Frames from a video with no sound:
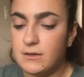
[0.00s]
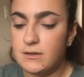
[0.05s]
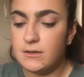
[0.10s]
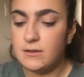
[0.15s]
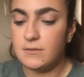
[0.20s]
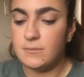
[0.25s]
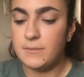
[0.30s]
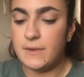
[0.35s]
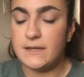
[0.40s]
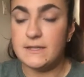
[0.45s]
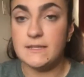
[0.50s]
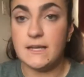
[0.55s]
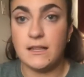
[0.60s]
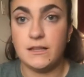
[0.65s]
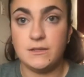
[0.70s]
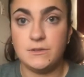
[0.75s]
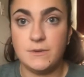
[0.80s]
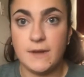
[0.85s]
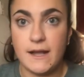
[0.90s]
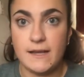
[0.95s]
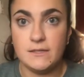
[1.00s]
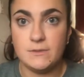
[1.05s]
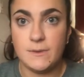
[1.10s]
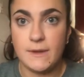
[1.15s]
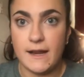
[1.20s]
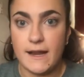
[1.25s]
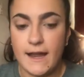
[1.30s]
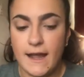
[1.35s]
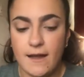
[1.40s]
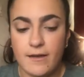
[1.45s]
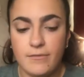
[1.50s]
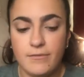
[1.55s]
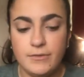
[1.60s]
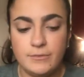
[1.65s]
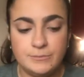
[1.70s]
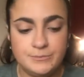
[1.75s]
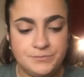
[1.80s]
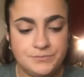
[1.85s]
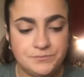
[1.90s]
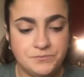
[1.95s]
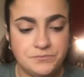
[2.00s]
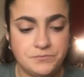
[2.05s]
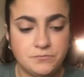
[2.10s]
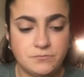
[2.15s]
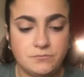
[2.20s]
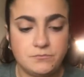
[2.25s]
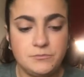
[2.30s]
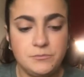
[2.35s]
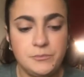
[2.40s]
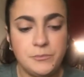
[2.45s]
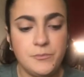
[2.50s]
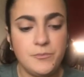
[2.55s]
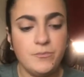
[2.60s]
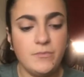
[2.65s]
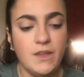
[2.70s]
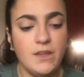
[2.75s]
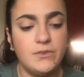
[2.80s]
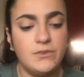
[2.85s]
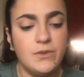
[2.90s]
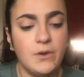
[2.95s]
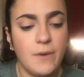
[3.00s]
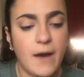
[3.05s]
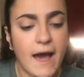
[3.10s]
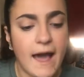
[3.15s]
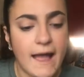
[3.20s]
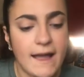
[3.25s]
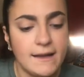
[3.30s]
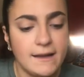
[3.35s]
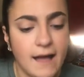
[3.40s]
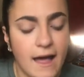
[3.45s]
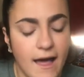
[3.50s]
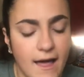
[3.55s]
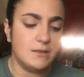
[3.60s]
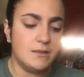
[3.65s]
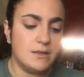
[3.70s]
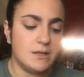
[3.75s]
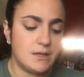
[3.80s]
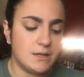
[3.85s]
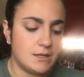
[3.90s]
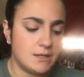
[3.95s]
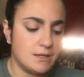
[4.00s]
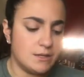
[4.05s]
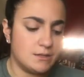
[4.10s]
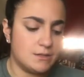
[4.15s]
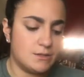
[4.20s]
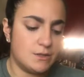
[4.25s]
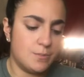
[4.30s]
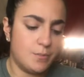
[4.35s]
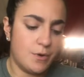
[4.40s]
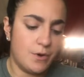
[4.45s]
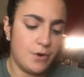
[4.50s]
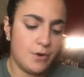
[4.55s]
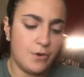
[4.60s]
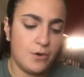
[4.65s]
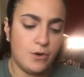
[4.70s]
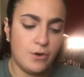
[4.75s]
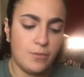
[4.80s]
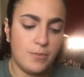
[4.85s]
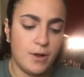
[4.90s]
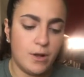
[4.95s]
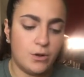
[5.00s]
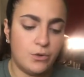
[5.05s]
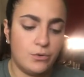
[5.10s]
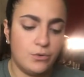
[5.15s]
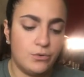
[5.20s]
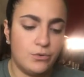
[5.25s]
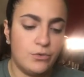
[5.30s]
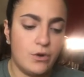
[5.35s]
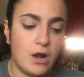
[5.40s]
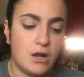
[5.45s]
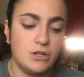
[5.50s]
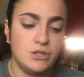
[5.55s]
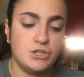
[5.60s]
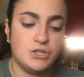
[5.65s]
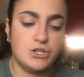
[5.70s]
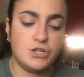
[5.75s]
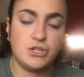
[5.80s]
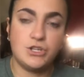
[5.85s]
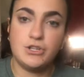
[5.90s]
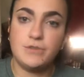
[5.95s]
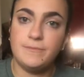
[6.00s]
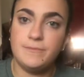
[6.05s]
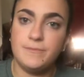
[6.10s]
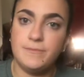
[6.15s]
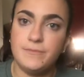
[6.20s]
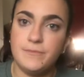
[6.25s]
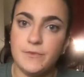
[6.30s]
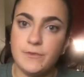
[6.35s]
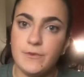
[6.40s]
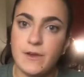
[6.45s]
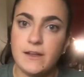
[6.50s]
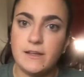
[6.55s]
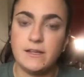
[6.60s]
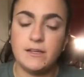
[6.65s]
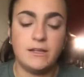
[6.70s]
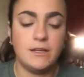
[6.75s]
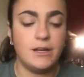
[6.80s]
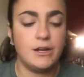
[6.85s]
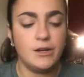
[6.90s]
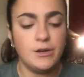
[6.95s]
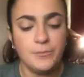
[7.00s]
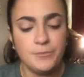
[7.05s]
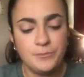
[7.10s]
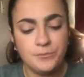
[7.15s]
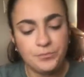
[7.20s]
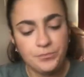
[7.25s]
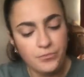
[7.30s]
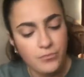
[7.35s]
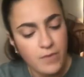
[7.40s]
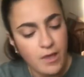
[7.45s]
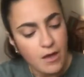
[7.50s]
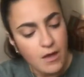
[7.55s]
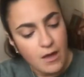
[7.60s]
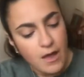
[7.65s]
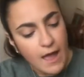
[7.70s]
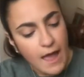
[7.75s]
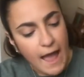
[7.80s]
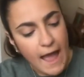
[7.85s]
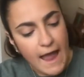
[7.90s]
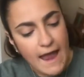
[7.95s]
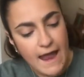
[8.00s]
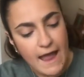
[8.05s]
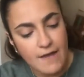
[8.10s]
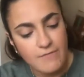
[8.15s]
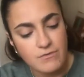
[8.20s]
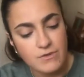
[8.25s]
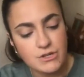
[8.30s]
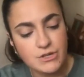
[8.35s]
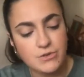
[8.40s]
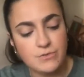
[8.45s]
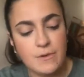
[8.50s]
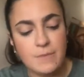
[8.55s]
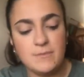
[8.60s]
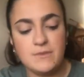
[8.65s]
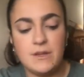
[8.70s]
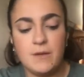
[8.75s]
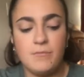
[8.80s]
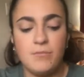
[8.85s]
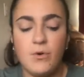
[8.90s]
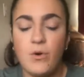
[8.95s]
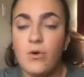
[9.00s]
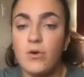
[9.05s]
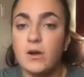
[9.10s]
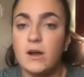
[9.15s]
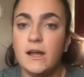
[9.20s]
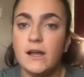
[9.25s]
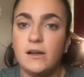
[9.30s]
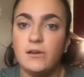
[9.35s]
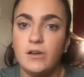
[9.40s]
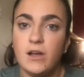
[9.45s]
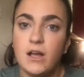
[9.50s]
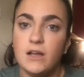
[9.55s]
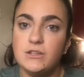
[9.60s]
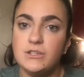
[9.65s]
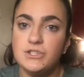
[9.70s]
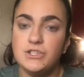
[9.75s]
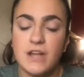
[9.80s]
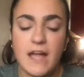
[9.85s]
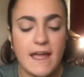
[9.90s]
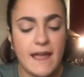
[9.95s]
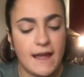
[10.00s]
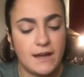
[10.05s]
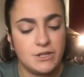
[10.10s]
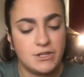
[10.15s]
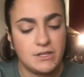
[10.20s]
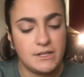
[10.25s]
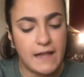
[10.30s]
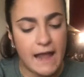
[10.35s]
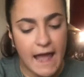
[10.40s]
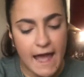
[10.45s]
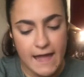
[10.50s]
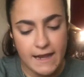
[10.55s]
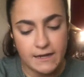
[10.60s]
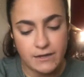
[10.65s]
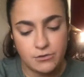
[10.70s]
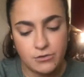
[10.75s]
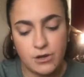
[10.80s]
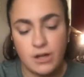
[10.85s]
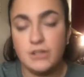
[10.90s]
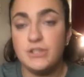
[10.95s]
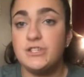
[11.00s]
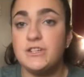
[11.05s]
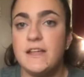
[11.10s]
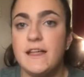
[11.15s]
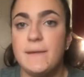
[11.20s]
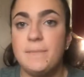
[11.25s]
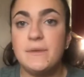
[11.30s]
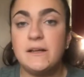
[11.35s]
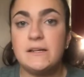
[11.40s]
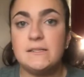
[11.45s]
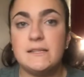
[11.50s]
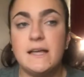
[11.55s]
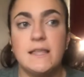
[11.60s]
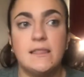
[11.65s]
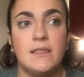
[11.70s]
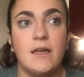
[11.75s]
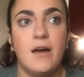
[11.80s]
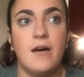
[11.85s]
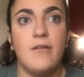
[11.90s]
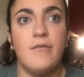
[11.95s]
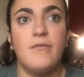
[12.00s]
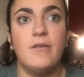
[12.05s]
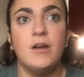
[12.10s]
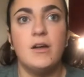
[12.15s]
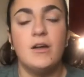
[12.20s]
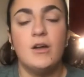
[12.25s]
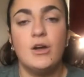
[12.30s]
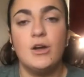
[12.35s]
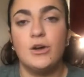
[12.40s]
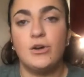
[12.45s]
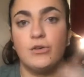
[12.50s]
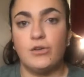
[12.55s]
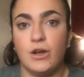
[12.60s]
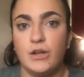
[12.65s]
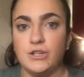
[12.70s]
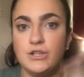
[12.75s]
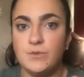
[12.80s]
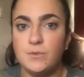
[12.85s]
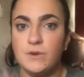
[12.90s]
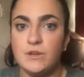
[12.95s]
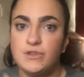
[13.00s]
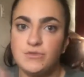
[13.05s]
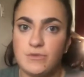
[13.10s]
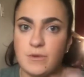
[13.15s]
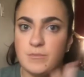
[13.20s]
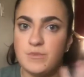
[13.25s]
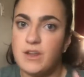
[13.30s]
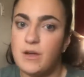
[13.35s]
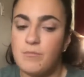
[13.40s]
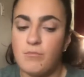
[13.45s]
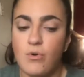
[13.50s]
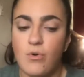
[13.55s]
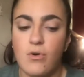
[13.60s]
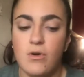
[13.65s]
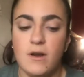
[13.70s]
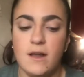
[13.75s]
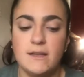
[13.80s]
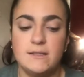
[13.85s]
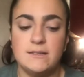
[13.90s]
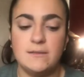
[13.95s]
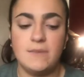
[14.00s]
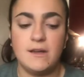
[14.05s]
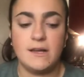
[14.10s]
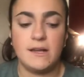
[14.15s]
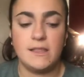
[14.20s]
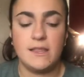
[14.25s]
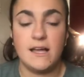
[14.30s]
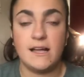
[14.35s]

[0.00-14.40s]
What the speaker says: by telling you guys what I have. So I got the Superb Crunch right here. I have the shrimp tempura crunch. I actually added crunch top because I love crunch with shrimp tempura to make it like